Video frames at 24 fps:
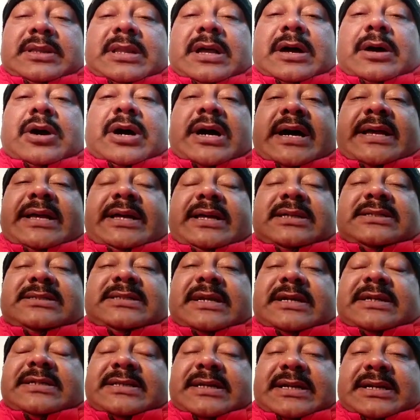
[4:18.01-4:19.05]
Now high
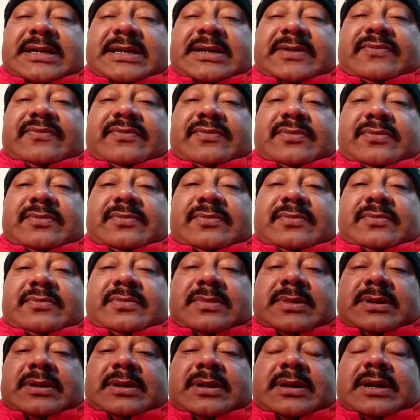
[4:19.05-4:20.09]
is adjective,
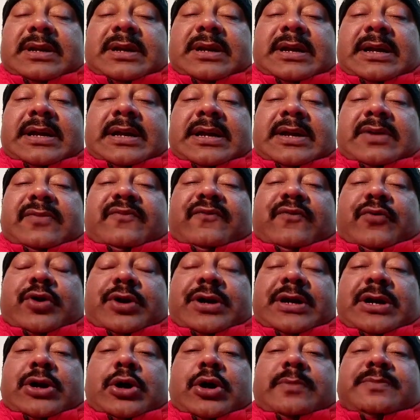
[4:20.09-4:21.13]
and
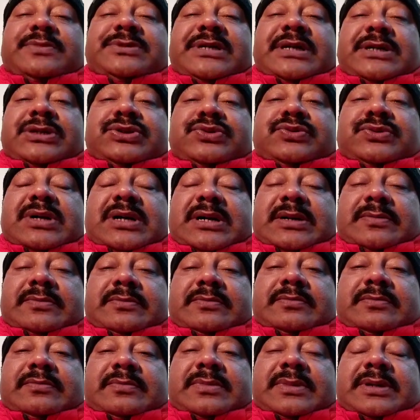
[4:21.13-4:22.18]
for an object to
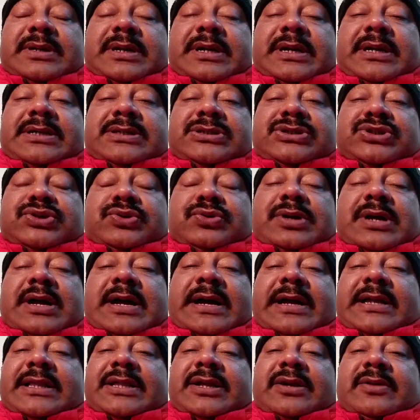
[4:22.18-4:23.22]
come, it should
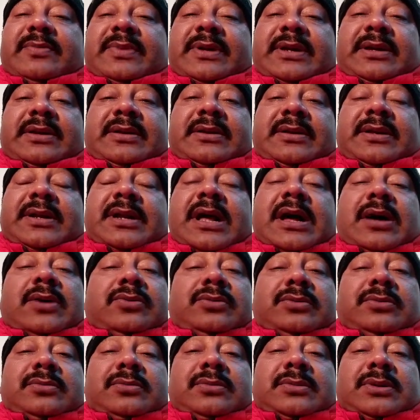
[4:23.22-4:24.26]
either be
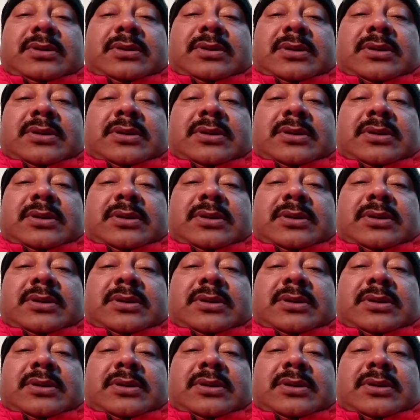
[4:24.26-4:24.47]
noun